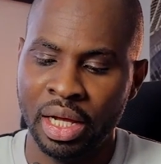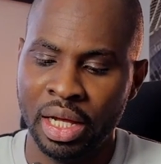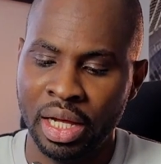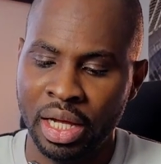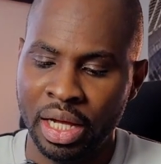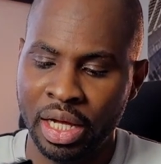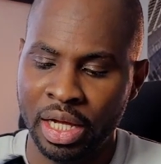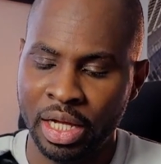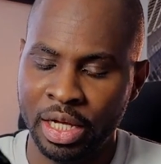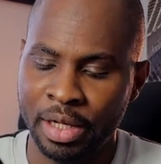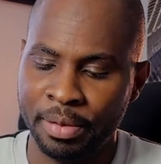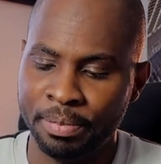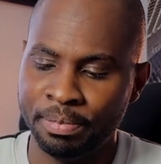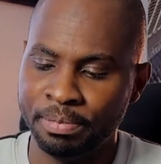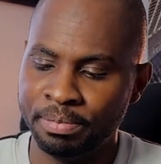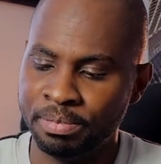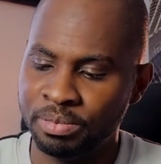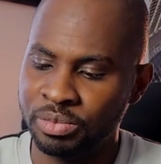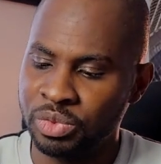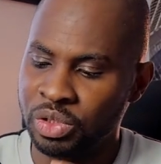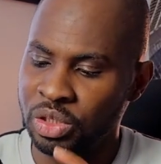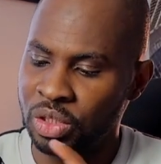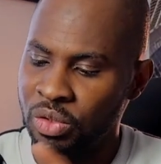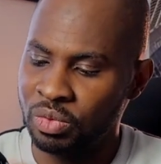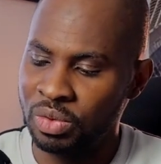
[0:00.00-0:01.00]

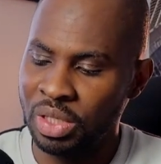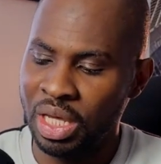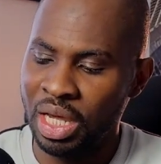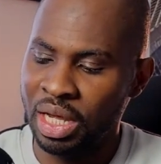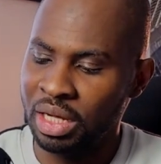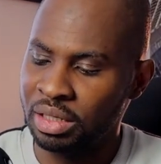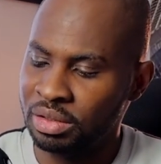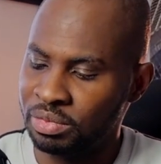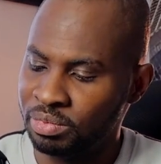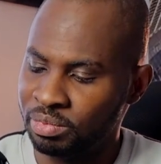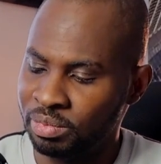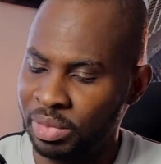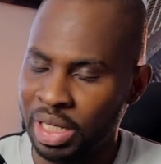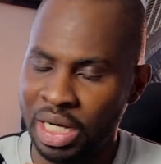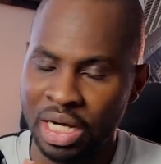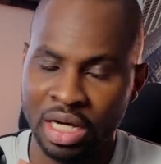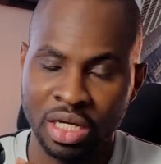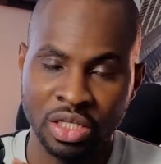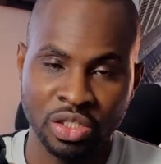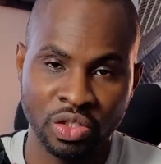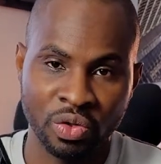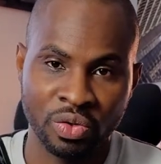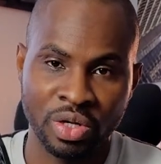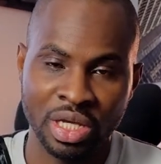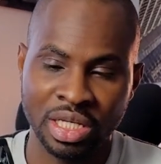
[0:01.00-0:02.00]
So yeah, my
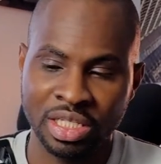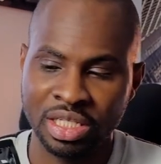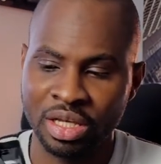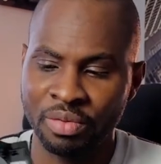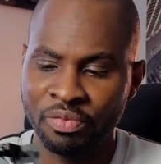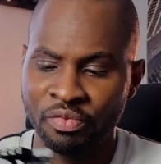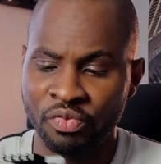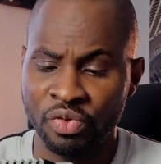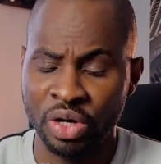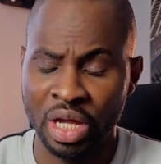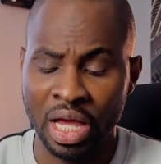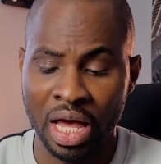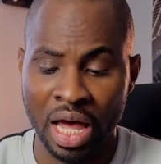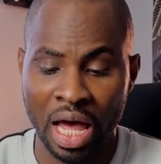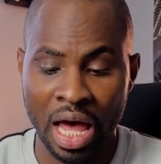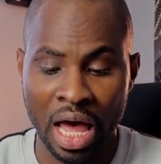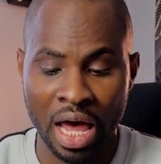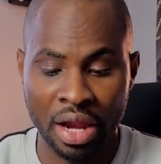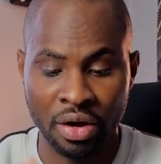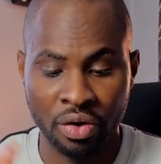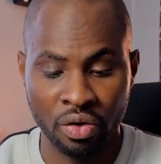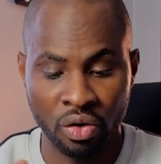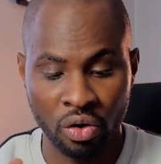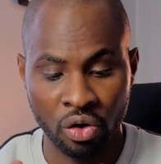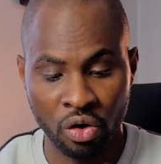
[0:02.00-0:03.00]
SONY A7iv,
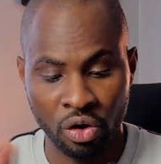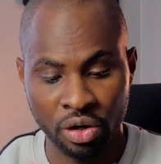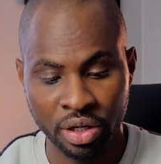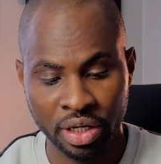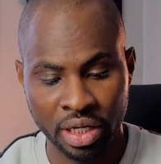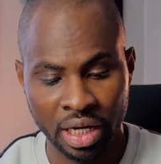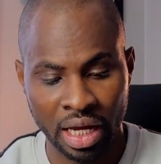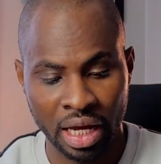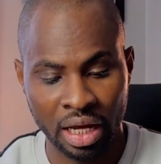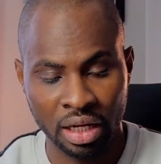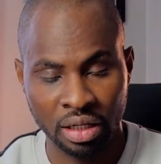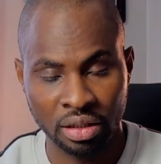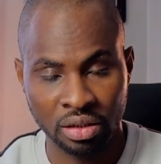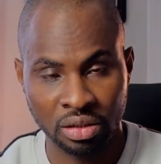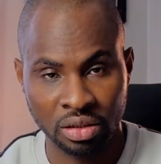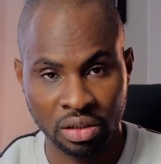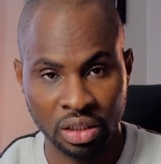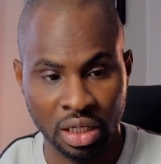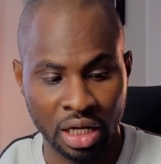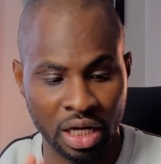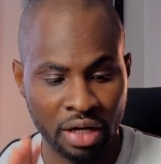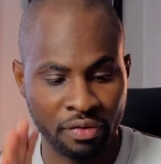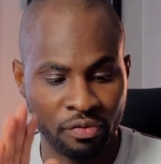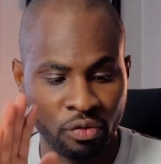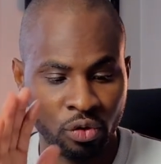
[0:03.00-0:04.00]
and on that
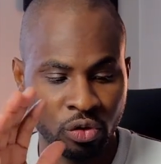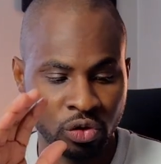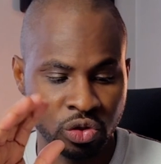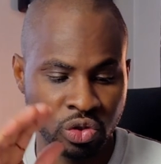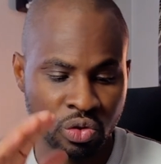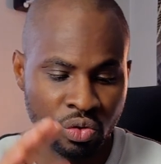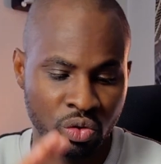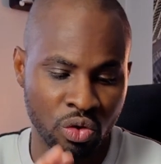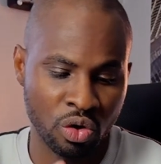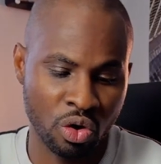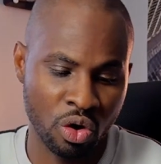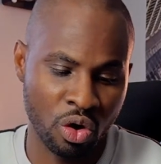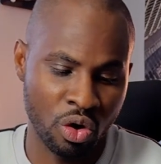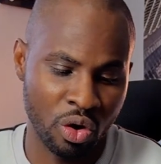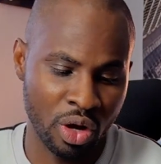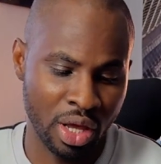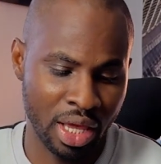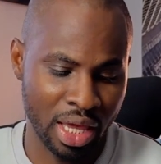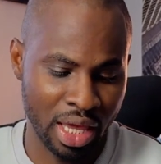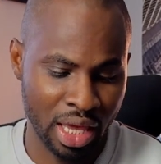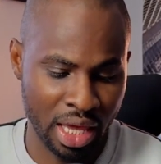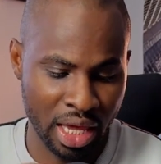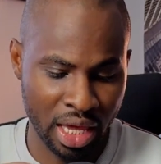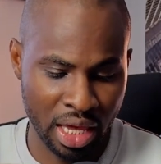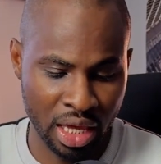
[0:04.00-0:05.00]
I've also got
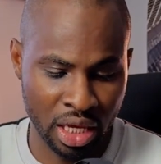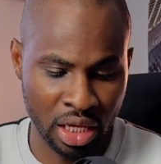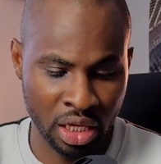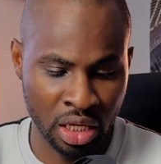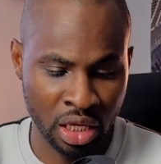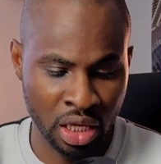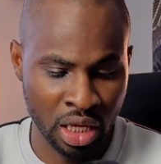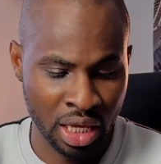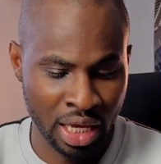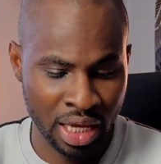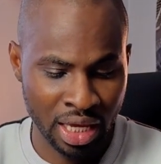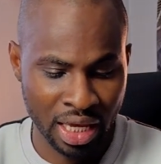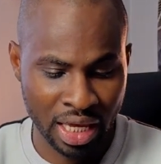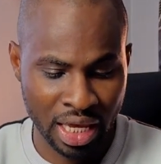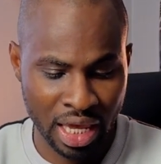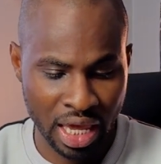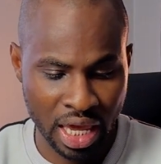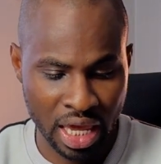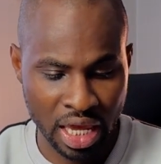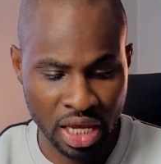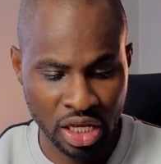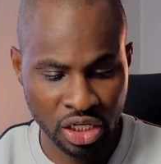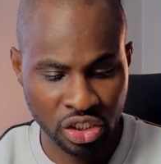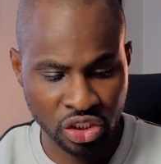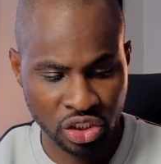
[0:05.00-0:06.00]
a
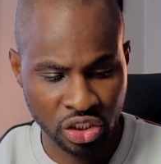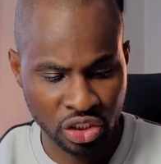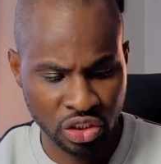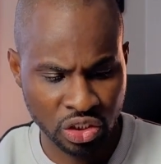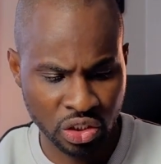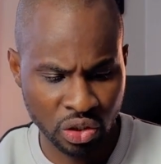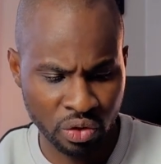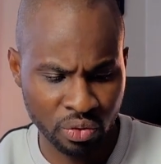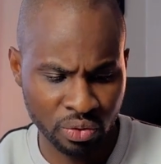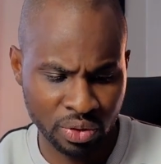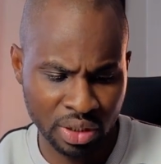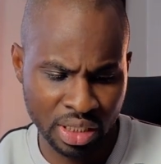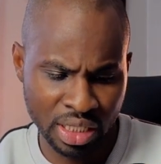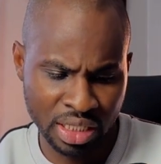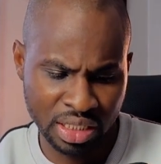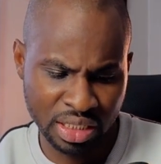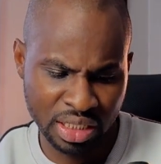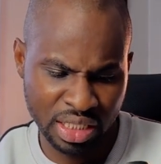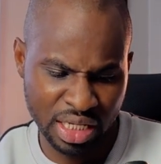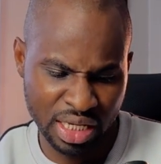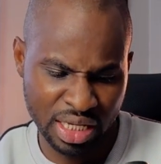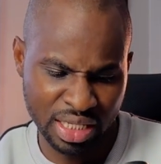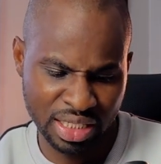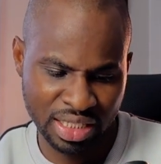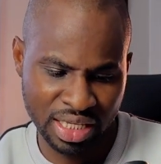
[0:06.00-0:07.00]
cage. So this
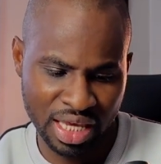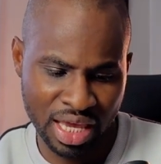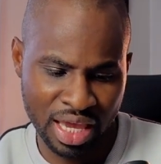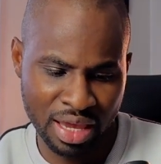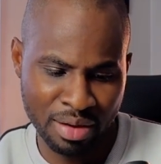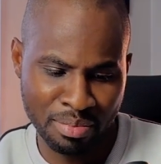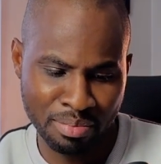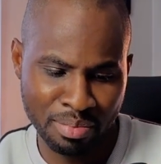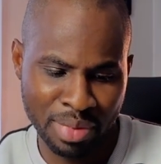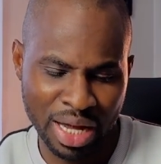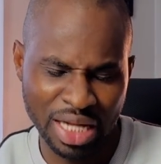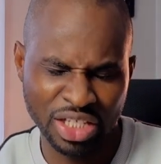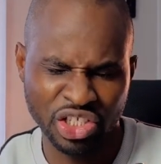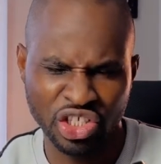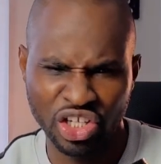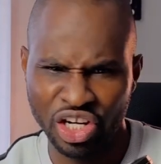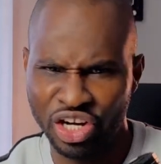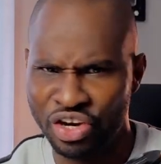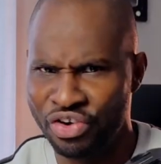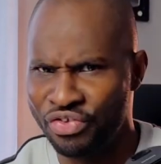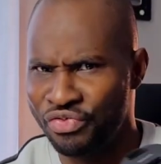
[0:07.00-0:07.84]
is a Magic